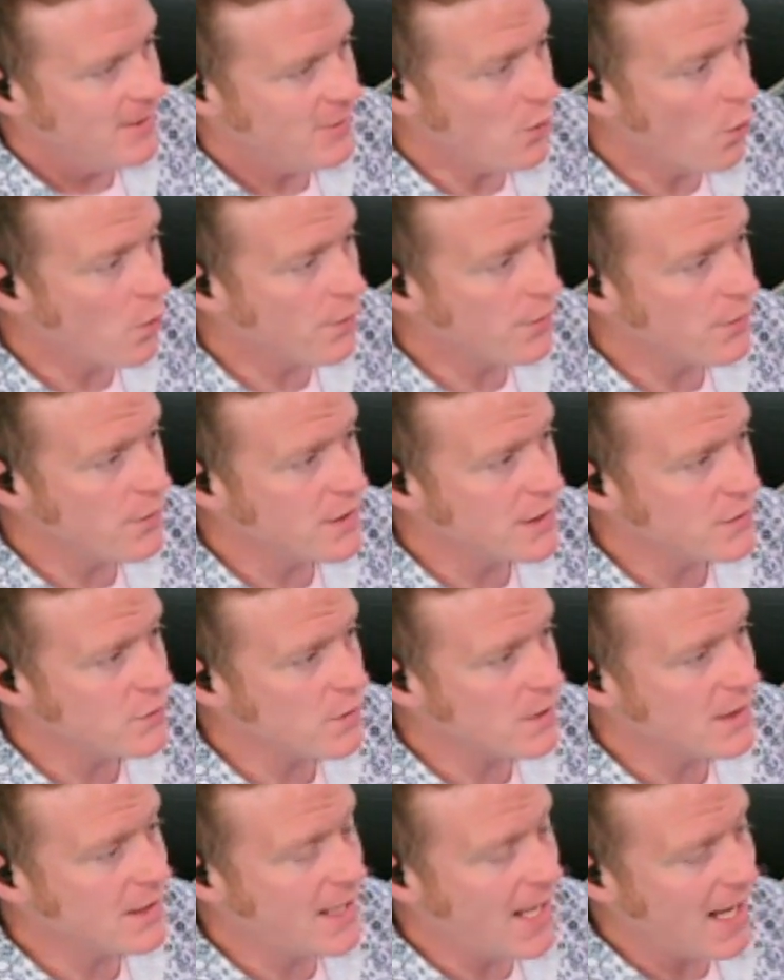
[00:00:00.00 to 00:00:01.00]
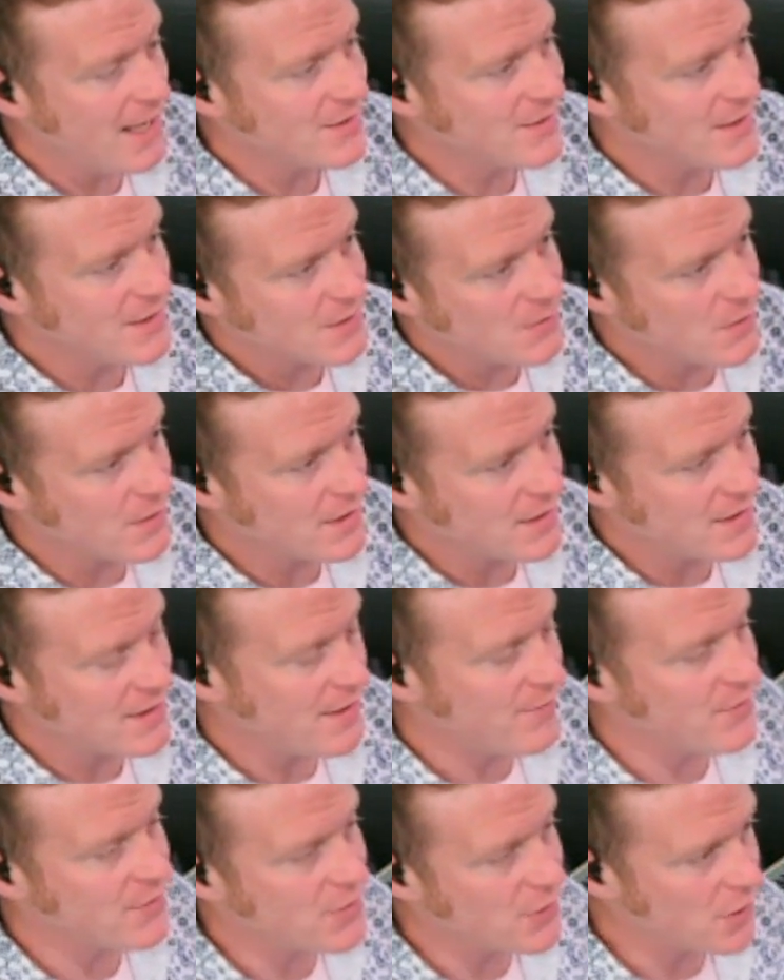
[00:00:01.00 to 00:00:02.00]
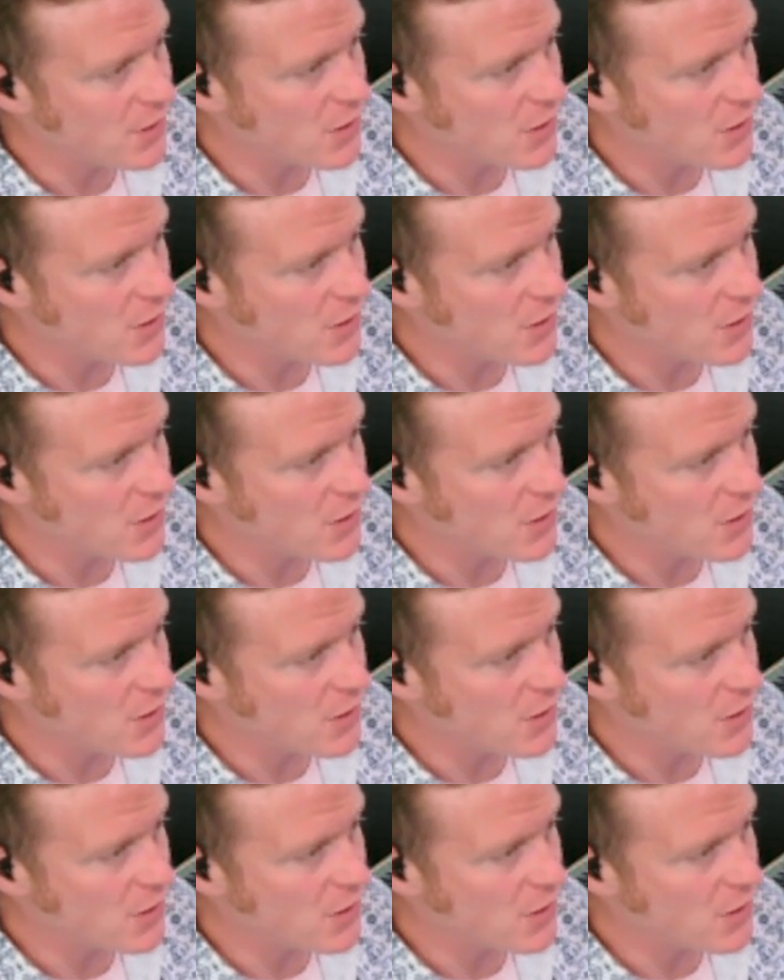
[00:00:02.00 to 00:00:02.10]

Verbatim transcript: Northern District cases with the Seventh